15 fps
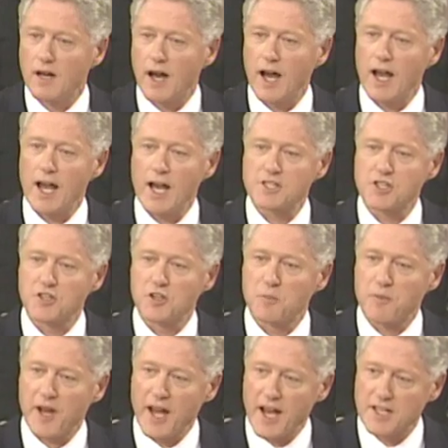I ask you to
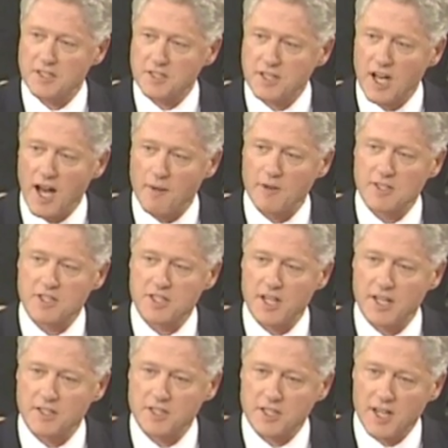pass common
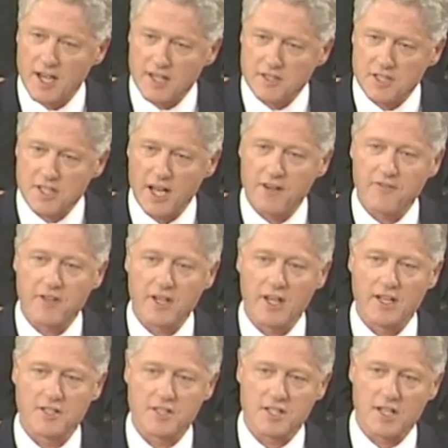sense gun safety
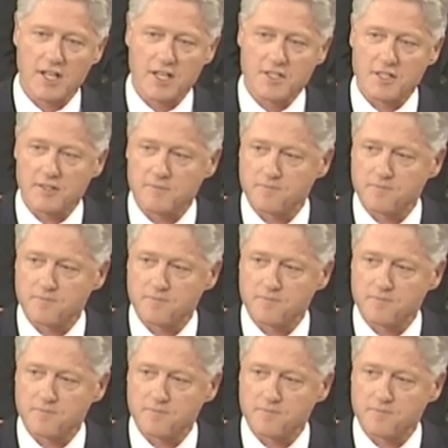legislation.